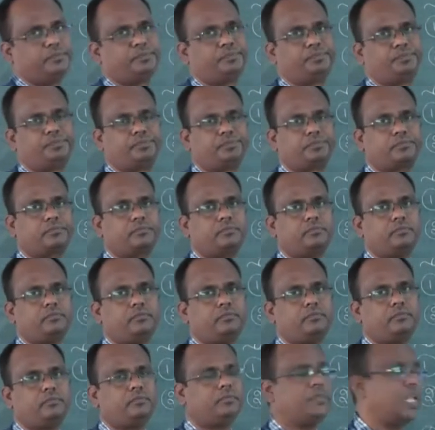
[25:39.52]
part
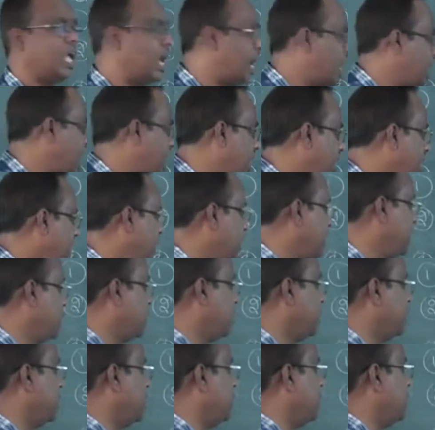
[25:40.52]

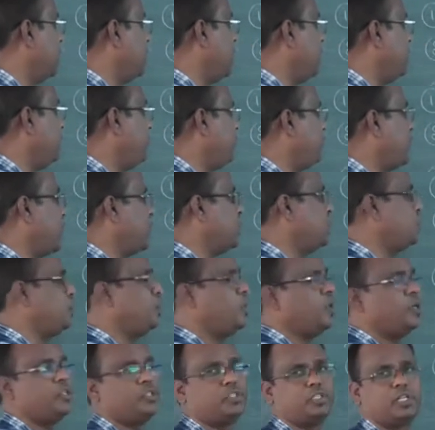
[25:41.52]
and
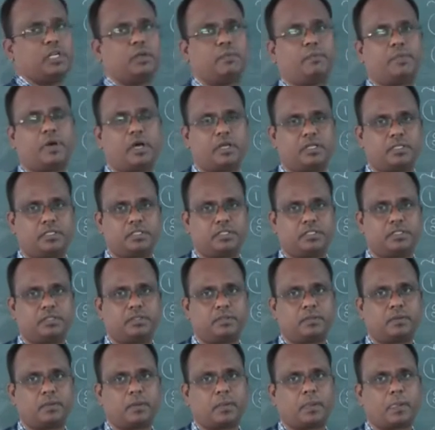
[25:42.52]
the
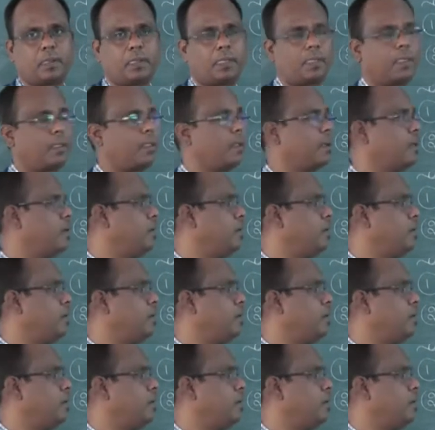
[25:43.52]
punctuational part.